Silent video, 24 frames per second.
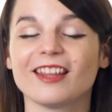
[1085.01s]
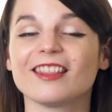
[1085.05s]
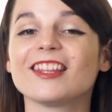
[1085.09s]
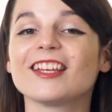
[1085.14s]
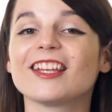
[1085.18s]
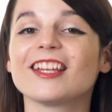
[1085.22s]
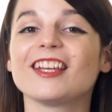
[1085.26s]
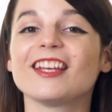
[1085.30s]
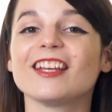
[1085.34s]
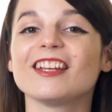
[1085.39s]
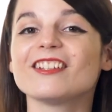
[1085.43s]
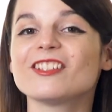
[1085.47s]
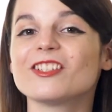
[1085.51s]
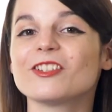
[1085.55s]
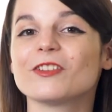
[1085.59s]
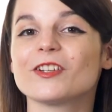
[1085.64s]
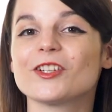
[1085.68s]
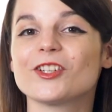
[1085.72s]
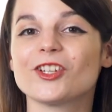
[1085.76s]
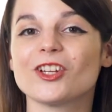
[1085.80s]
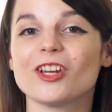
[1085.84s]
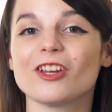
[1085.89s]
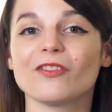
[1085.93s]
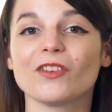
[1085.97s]
The key to
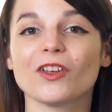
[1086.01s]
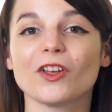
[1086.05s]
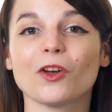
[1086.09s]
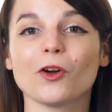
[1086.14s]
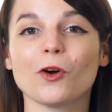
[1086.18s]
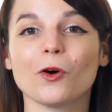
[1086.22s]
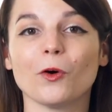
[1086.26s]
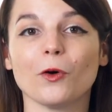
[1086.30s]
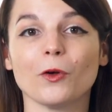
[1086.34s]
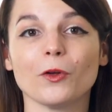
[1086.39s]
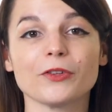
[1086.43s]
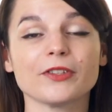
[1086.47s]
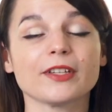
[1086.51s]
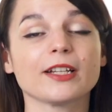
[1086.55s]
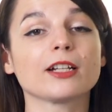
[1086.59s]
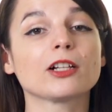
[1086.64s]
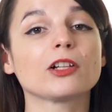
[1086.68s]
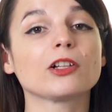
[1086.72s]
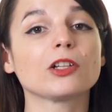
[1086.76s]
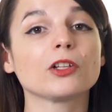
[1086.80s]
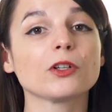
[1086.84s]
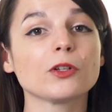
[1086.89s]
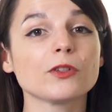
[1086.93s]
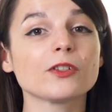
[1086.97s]
achieving goals
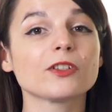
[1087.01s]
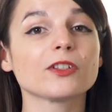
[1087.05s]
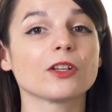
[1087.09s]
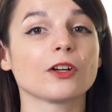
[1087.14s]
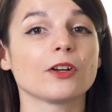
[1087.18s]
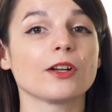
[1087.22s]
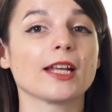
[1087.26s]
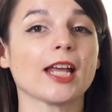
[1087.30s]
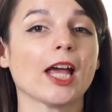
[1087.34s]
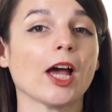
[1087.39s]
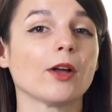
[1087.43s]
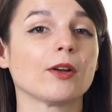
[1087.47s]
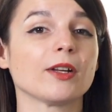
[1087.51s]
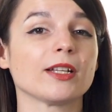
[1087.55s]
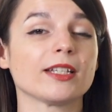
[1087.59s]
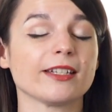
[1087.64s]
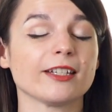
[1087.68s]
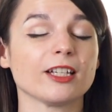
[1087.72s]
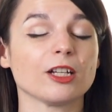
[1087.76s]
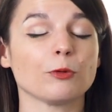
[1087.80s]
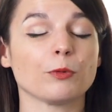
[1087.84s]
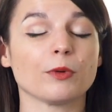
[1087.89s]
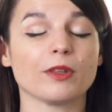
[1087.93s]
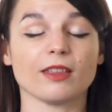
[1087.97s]
includes learning how to
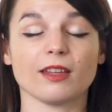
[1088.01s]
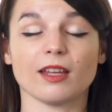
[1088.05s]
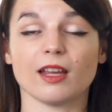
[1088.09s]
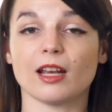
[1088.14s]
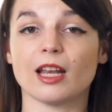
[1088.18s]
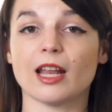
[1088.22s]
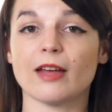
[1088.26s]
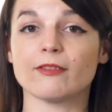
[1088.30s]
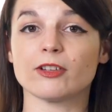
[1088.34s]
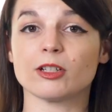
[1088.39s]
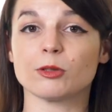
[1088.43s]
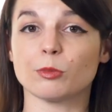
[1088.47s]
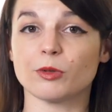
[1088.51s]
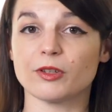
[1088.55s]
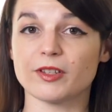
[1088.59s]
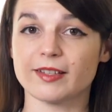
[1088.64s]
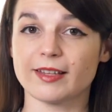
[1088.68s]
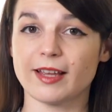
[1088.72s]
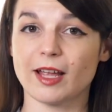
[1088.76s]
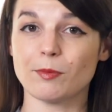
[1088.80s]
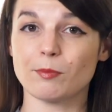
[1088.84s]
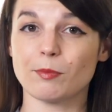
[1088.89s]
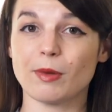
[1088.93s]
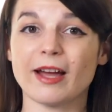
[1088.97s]
deal with the inevitable
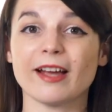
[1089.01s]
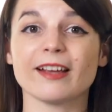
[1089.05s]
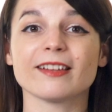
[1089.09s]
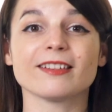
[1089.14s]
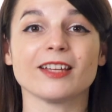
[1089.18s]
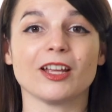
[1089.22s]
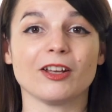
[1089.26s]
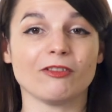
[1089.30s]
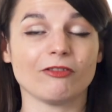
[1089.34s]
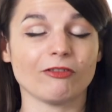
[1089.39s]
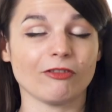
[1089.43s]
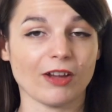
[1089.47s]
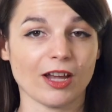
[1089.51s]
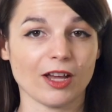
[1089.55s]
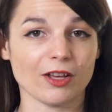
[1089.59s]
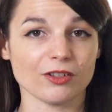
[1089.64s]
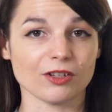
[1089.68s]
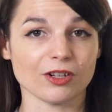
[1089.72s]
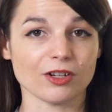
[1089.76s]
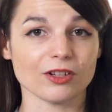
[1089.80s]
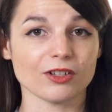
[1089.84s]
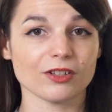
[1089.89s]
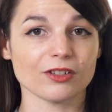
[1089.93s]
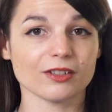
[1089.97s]
setbacks and
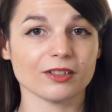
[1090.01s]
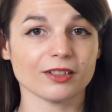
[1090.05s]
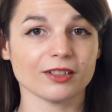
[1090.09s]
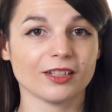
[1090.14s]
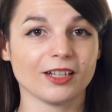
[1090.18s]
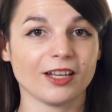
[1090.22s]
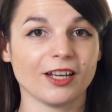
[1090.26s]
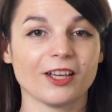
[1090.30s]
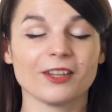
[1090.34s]
failures.